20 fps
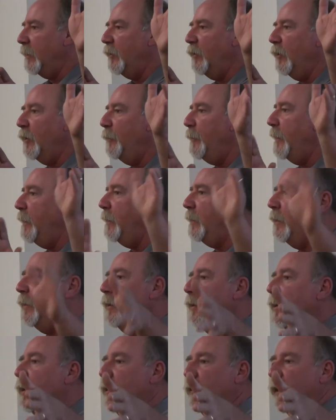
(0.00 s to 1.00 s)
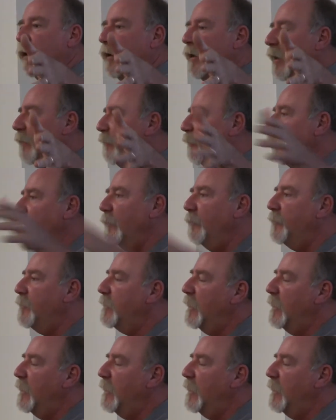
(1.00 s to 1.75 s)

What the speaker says: It could have been the cover of